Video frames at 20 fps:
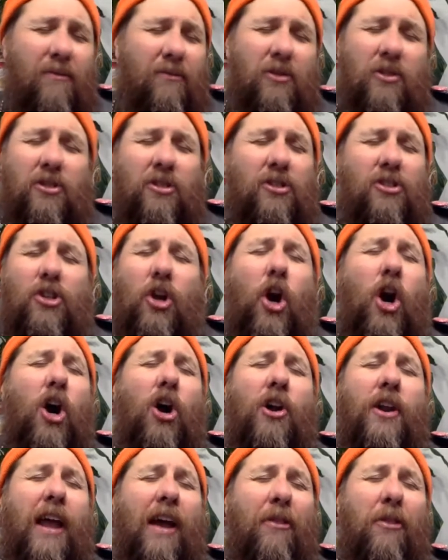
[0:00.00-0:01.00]
Just
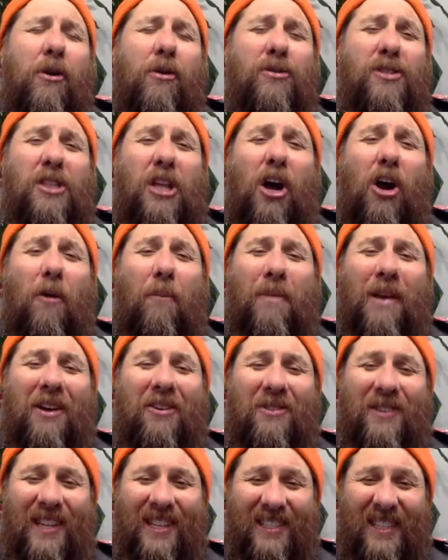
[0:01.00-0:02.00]
tore down those tall
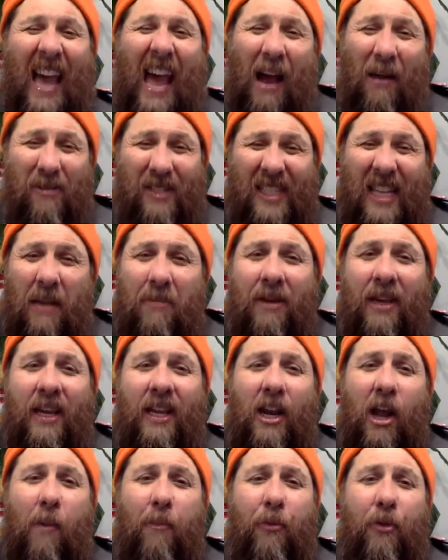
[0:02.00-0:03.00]
buildings, steaming
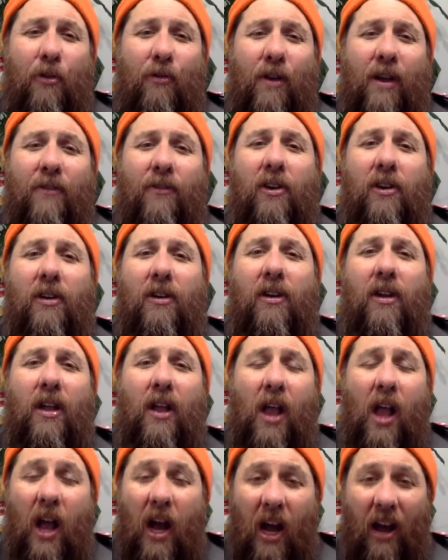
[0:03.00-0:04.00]
up the river
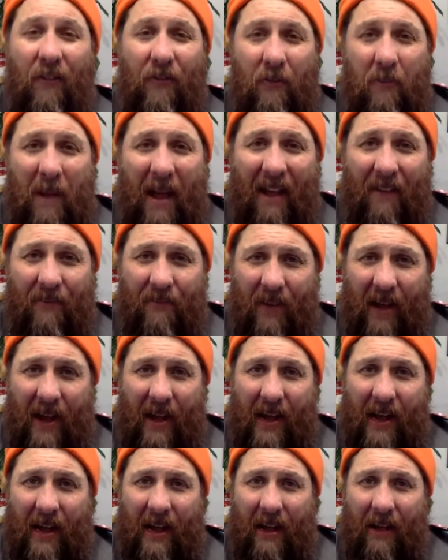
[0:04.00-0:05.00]
of my
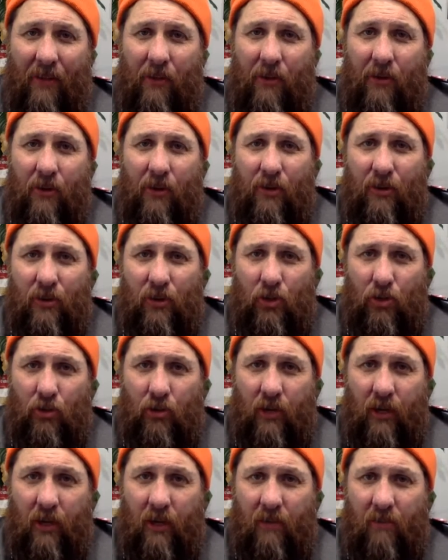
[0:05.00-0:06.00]
father's
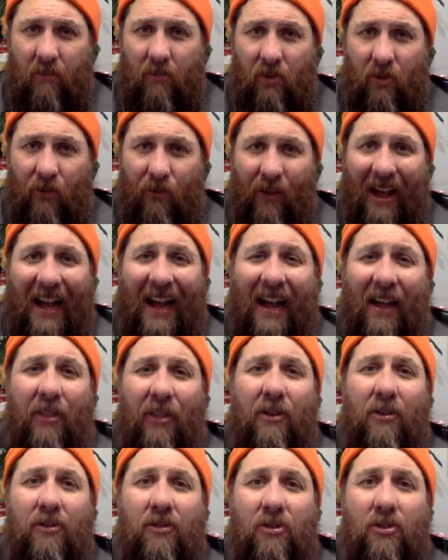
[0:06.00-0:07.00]
dreams,
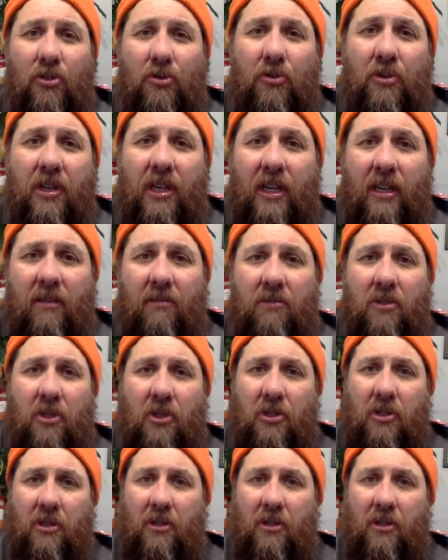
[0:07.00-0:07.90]
father's dreams.